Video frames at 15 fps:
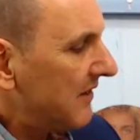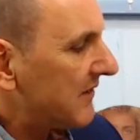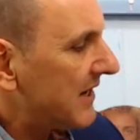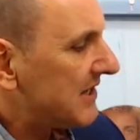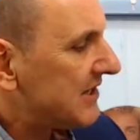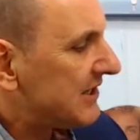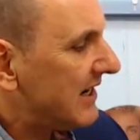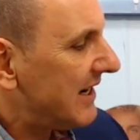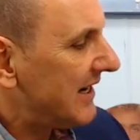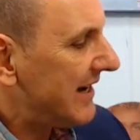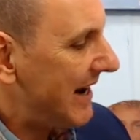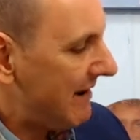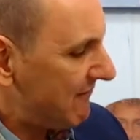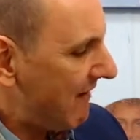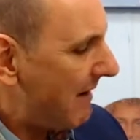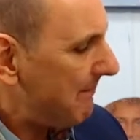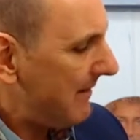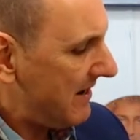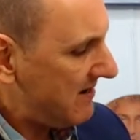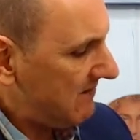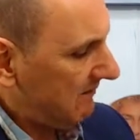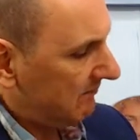They're still in their
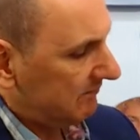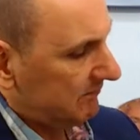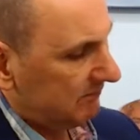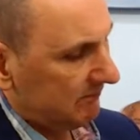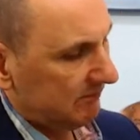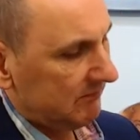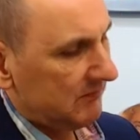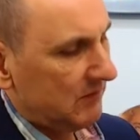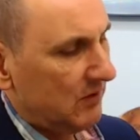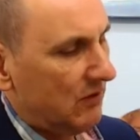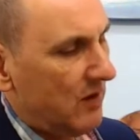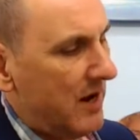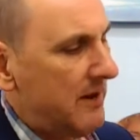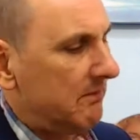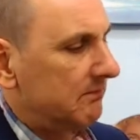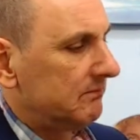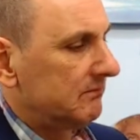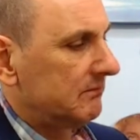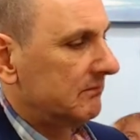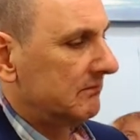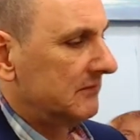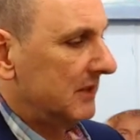wrapping, right?
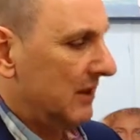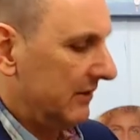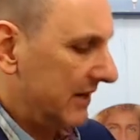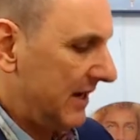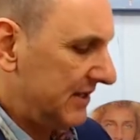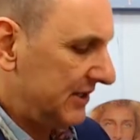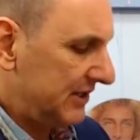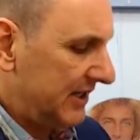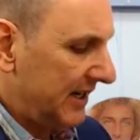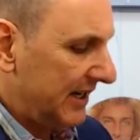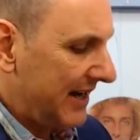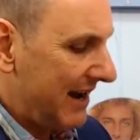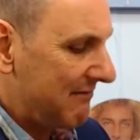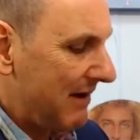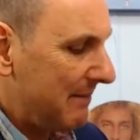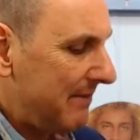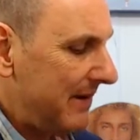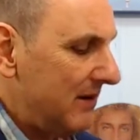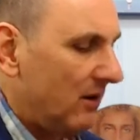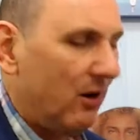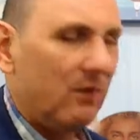Okay, still in their wrapping.